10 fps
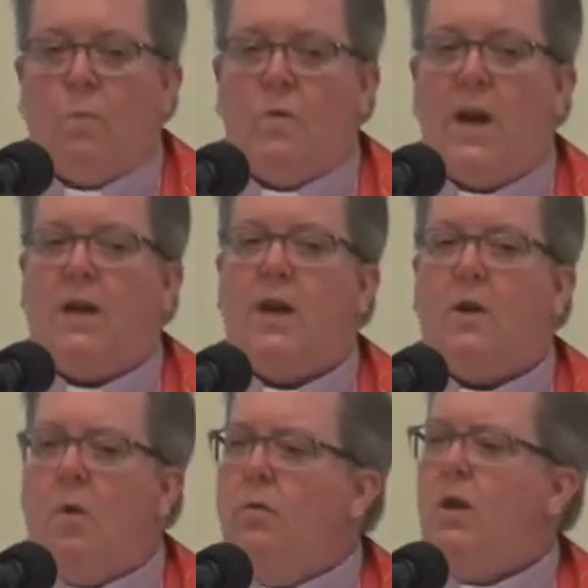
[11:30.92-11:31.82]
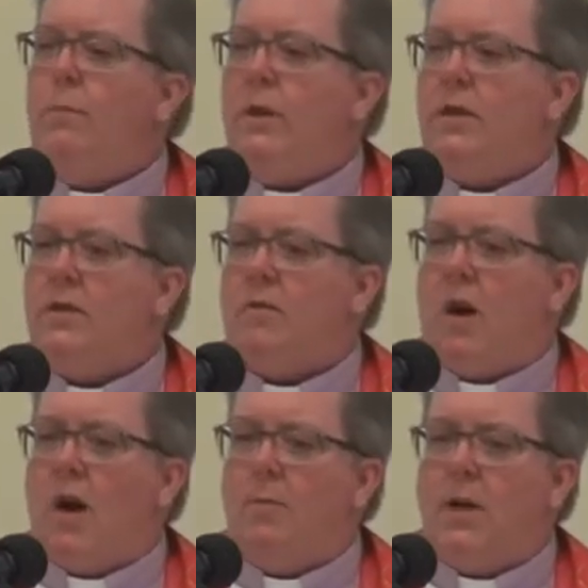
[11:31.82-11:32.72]
that can only be
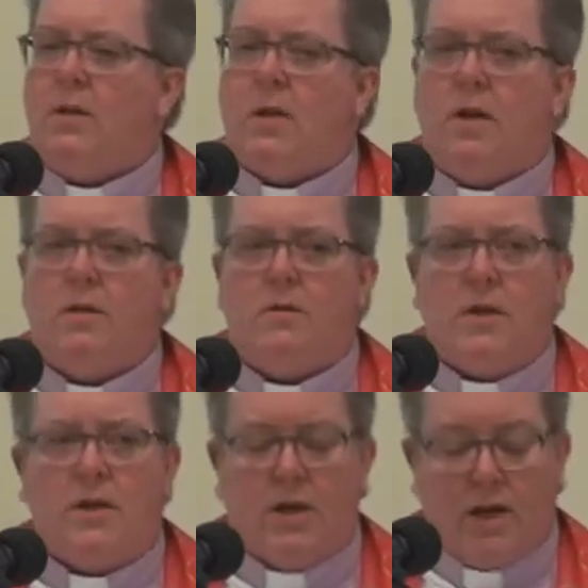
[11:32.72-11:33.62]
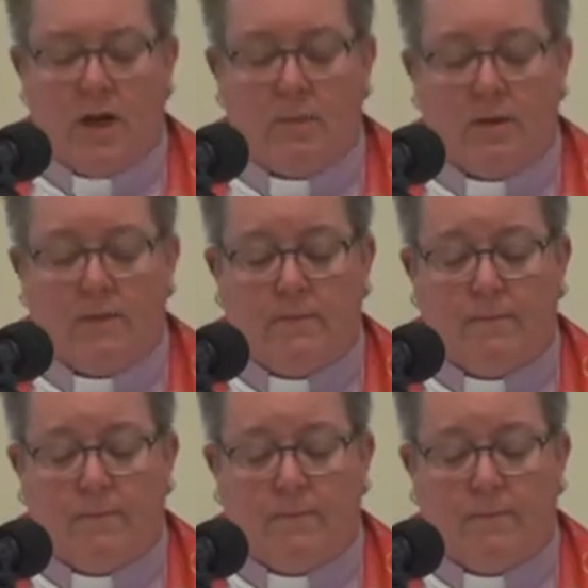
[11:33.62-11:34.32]
described as concentration camps,